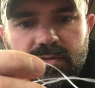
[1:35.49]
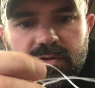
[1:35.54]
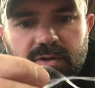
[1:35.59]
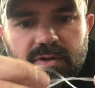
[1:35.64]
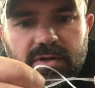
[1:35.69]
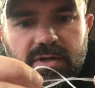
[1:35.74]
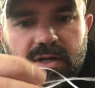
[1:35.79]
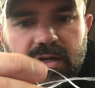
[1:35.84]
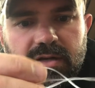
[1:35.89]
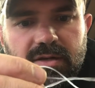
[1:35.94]
what
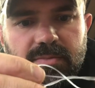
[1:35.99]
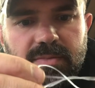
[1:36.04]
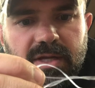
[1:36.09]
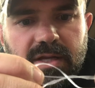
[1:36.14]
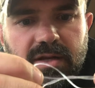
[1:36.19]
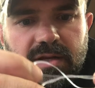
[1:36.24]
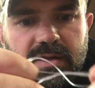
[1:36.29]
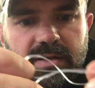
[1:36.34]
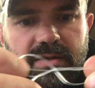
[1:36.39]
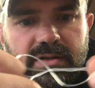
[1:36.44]
you're going to end up
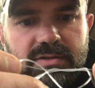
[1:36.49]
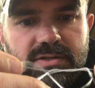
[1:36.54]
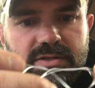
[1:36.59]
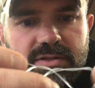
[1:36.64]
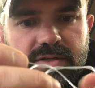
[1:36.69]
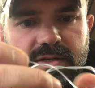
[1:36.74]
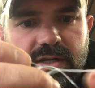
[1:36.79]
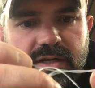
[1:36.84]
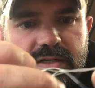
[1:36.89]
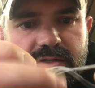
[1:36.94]
getting is
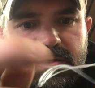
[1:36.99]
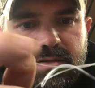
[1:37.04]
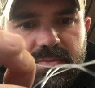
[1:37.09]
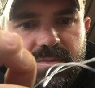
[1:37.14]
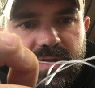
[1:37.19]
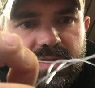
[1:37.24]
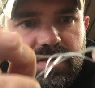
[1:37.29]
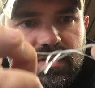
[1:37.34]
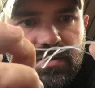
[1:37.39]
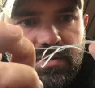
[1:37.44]
you're going to get
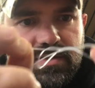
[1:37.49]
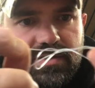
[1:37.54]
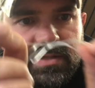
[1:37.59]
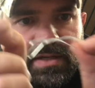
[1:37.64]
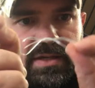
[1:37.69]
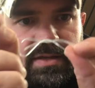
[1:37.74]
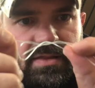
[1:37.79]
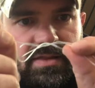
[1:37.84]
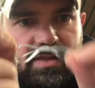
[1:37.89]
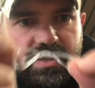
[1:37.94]
something that looks
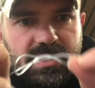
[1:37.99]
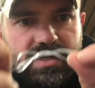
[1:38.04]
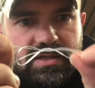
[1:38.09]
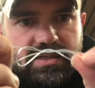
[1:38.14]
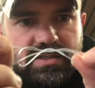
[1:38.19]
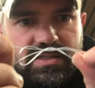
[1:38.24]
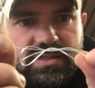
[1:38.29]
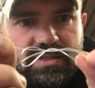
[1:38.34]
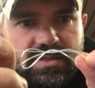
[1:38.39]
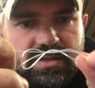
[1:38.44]
like
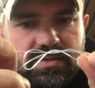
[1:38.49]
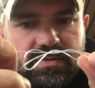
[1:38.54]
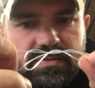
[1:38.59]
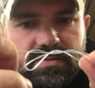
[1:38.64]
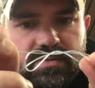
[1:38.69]
this.